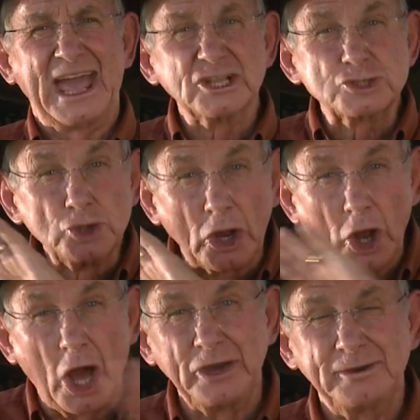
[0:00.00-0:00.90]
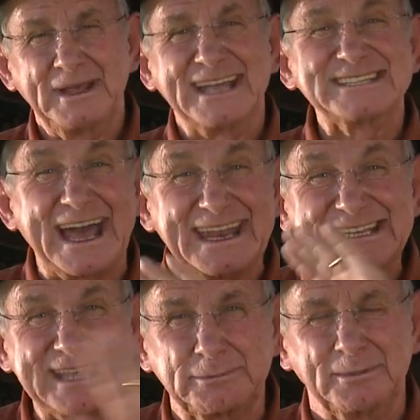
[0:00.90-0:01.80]
It's not on, it's
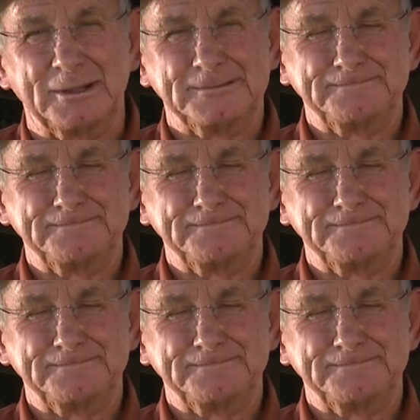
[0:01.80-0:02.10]
unacceptable.